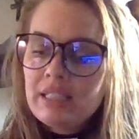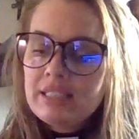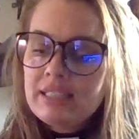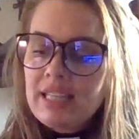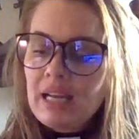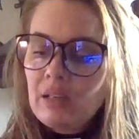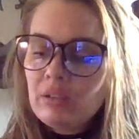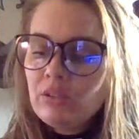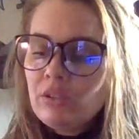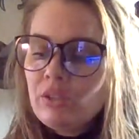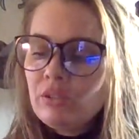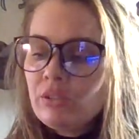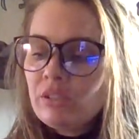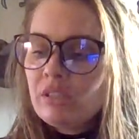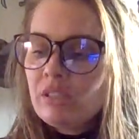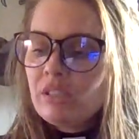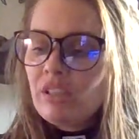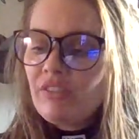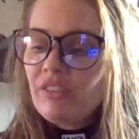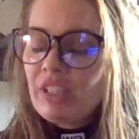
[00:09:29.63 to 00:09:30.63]
downloads
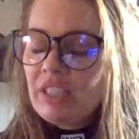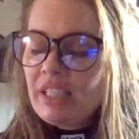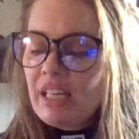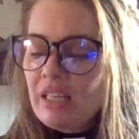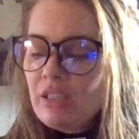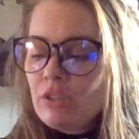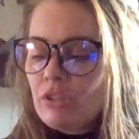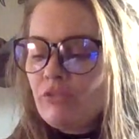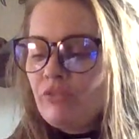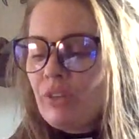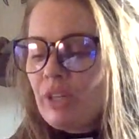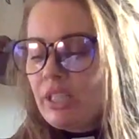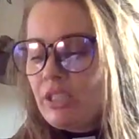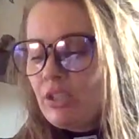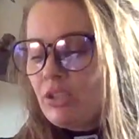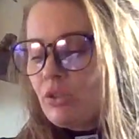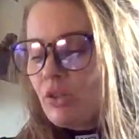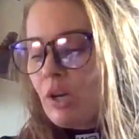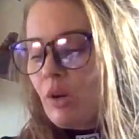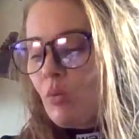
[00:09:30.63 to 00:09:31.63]
and stuff like that, don't forget to
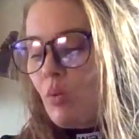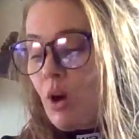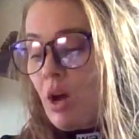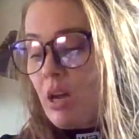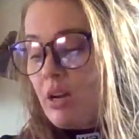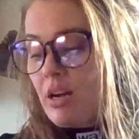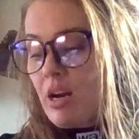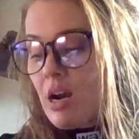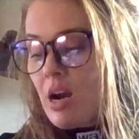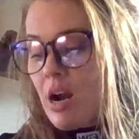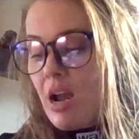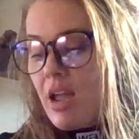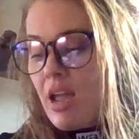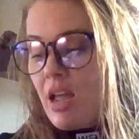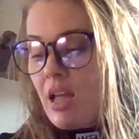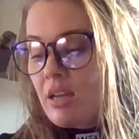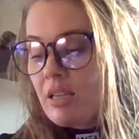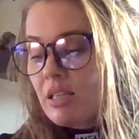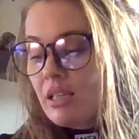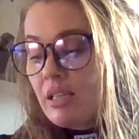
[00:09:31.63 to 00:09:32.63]
drink water
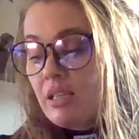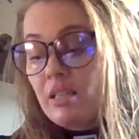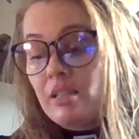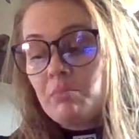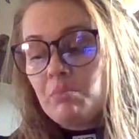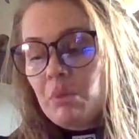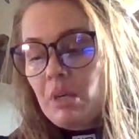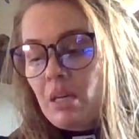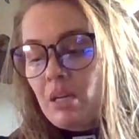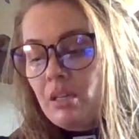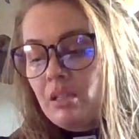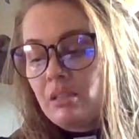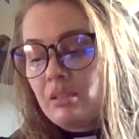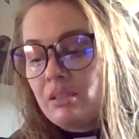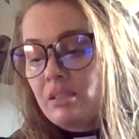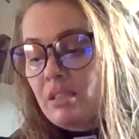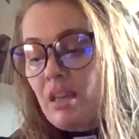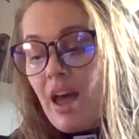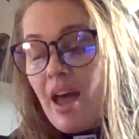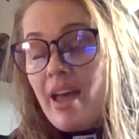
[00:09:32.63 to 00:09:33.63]
and eat
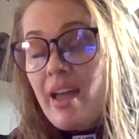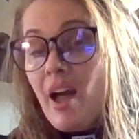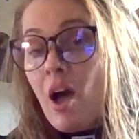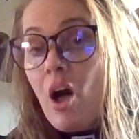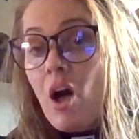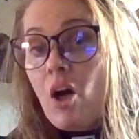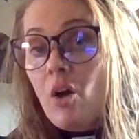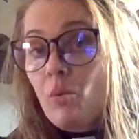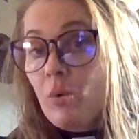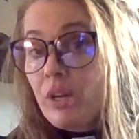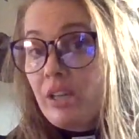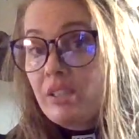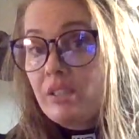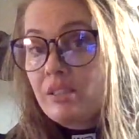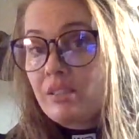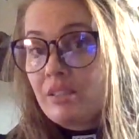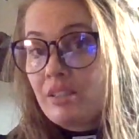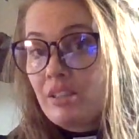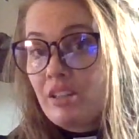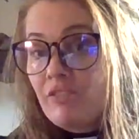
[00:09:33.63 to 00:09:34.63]
because I
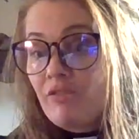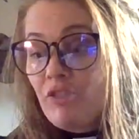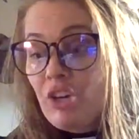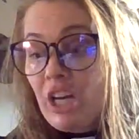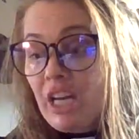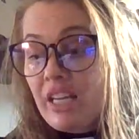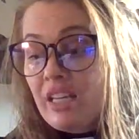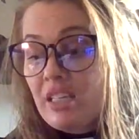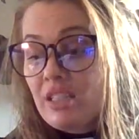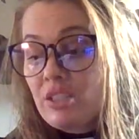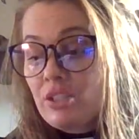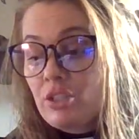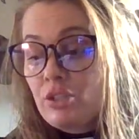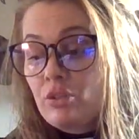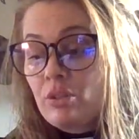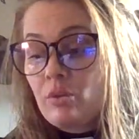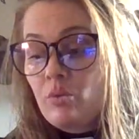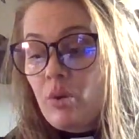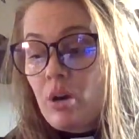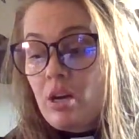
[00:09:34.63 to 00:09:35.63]
always forget to
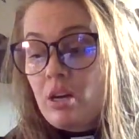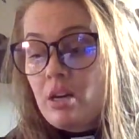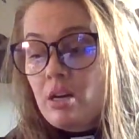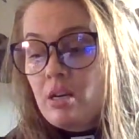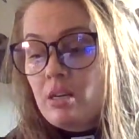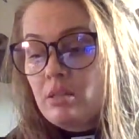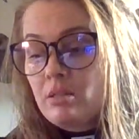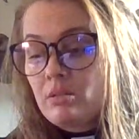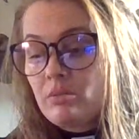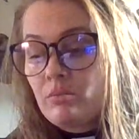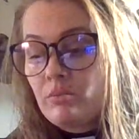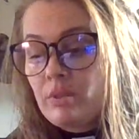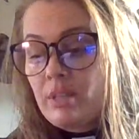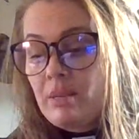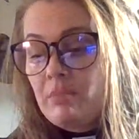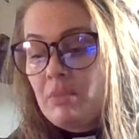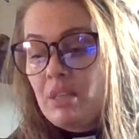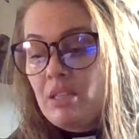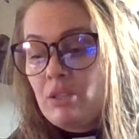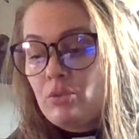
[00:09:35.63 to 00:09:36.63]
drink water when
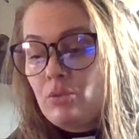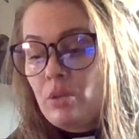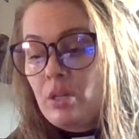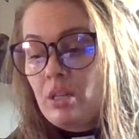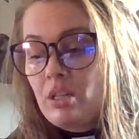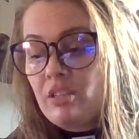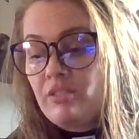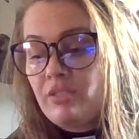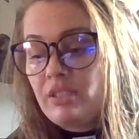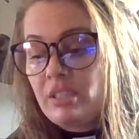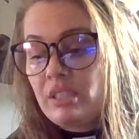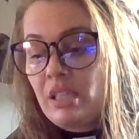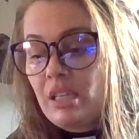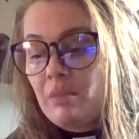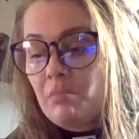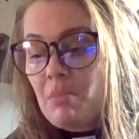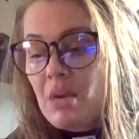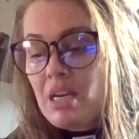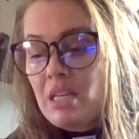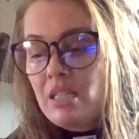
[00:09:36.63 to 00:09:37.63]
I'm like doing all this like
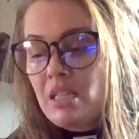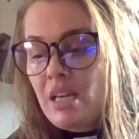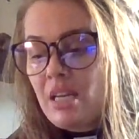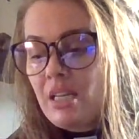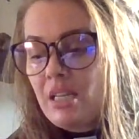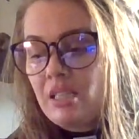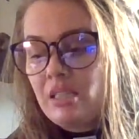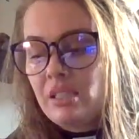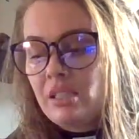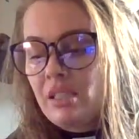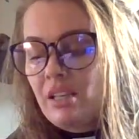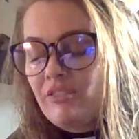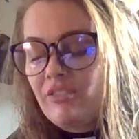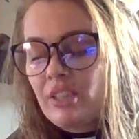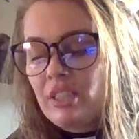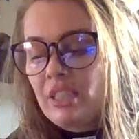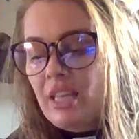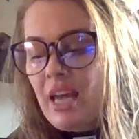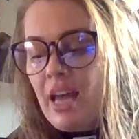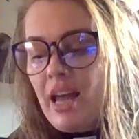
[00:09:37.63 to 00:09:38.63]
meditating and stuff
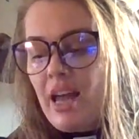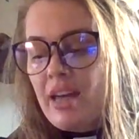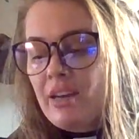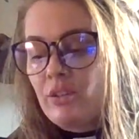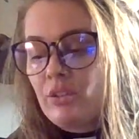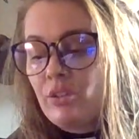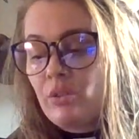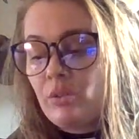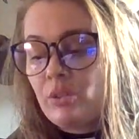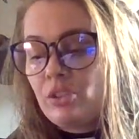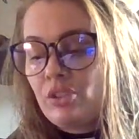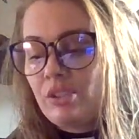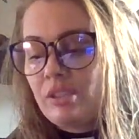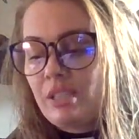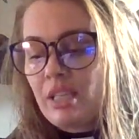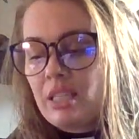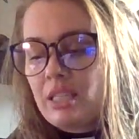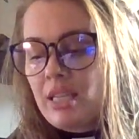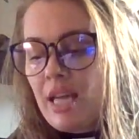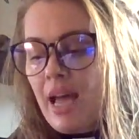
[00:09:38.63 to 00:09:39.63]
like that. I don't know. It's just
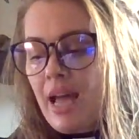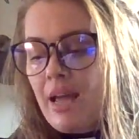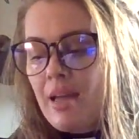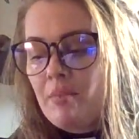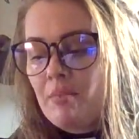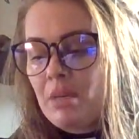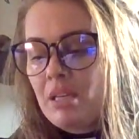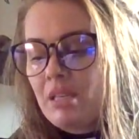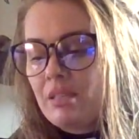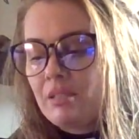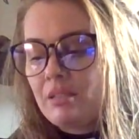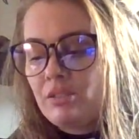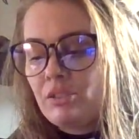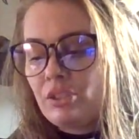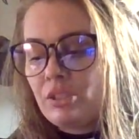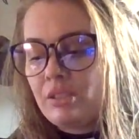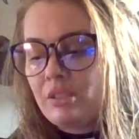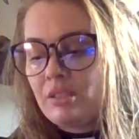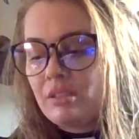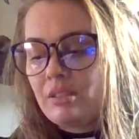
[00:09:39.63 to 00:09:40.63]
like time it
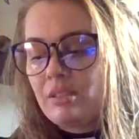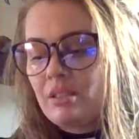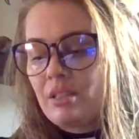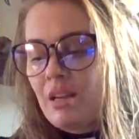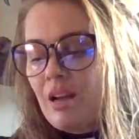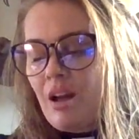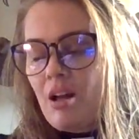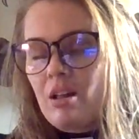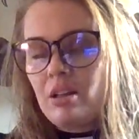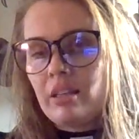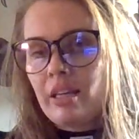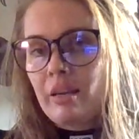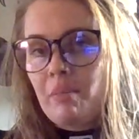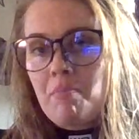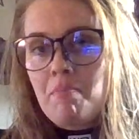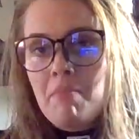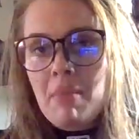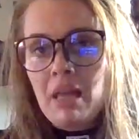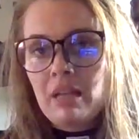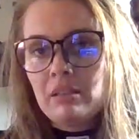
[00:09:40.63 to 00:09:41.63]
just all like
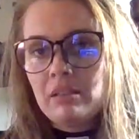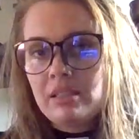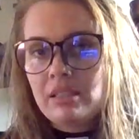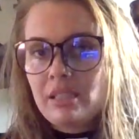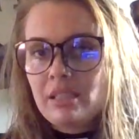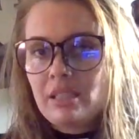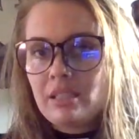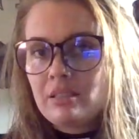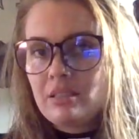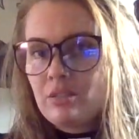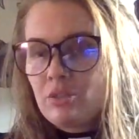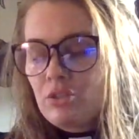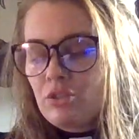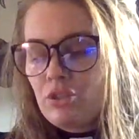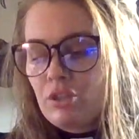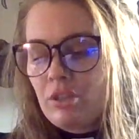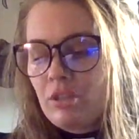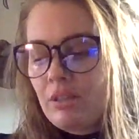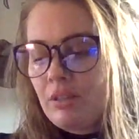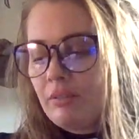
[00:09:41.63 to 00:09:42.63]
melts
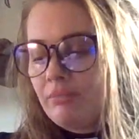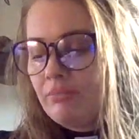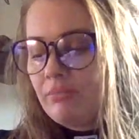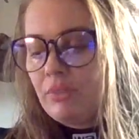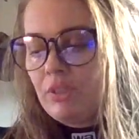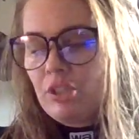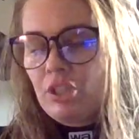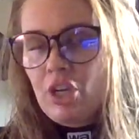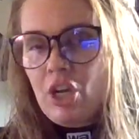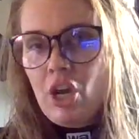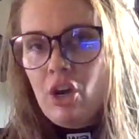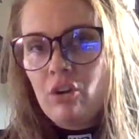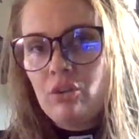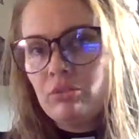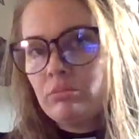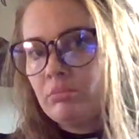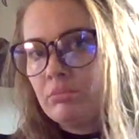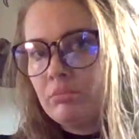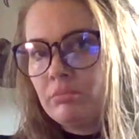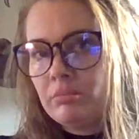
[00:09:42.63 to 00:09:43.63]
into, you know,